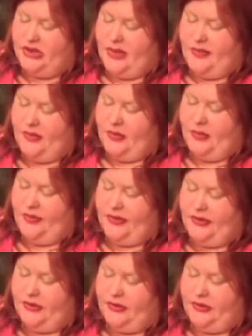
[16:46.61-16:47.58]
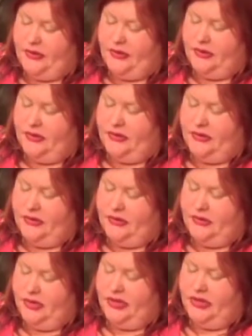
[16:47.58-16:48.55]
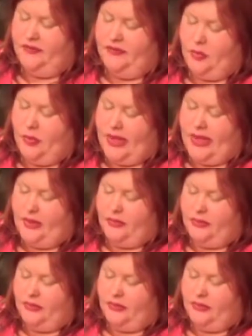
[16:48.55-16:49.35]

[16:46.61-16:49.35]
about the old theater, looking for the way out.